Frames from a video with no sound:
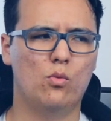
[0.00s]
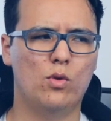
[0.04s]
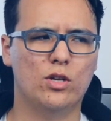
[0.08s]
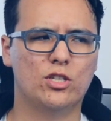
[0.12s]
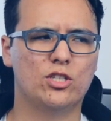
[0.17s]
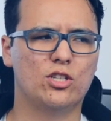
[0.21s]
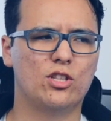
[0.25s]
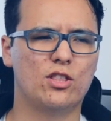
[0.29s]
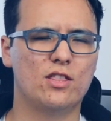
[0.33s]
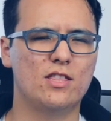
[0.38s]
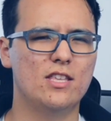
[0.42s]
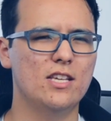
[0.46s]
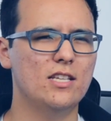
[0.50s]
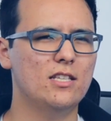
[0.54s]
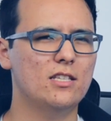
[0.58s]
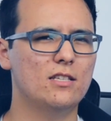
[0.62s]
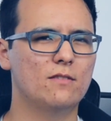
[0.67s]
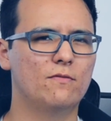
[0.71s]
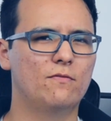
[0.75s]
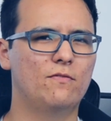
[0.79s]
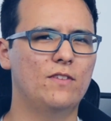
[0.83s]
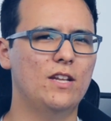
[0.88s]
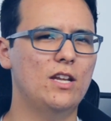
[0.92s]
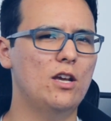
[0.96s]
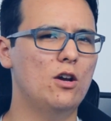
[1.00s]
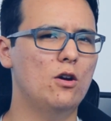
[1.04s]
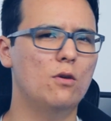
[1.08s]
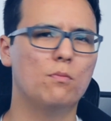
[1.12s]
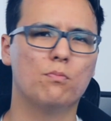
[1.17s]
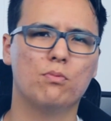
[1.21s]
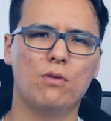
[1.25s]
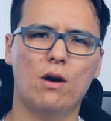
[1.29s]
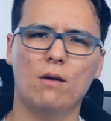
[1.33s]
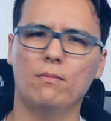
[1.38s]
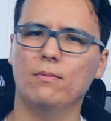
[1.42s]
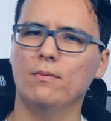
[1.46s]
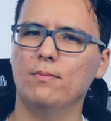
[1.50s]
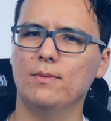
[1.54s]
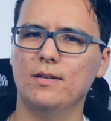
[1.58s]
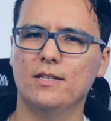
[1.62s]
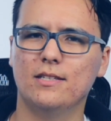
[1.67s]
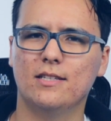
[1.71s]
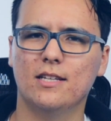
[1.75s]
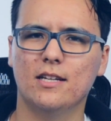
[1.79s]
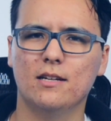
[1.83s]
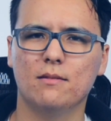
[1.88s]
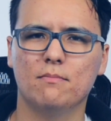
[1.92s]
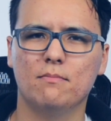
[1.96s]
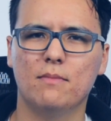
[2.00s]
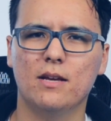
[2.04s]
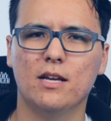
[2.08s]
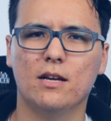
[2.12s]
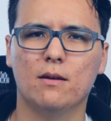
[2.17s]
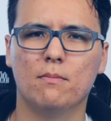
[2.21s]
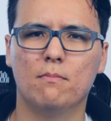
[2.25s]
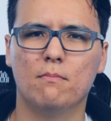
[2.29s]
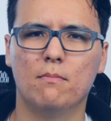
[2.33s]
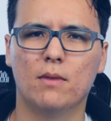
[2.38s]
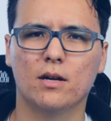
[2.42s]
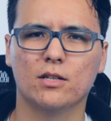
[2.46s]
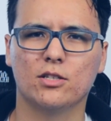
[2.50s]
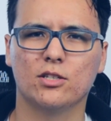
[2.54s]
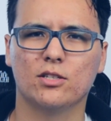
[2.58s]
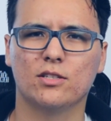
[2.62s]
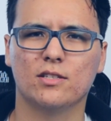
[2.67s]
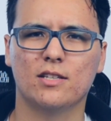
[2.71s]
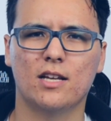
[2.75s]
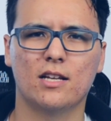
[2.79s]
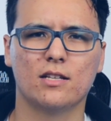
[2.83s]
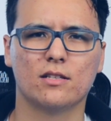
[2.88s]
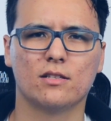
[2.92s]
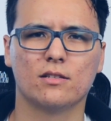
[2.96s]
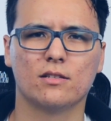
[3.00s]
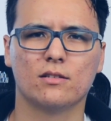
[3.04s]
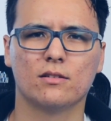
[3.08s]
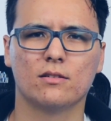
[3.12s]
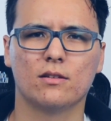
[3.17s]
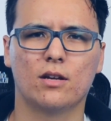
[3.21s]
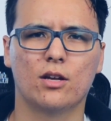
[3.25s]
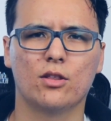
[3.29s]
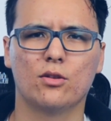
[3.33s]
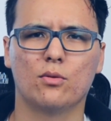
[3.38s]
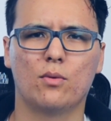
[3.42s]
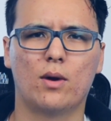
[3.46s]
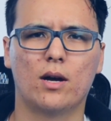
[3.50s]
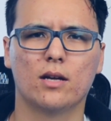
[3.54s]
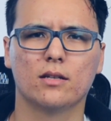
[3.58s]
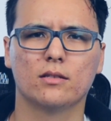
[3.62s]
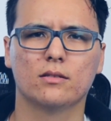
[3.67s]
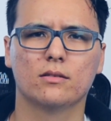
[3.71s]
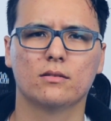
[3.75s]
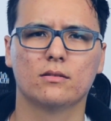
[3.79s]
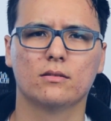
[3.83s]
which this video probably didn't make much sense otherwise.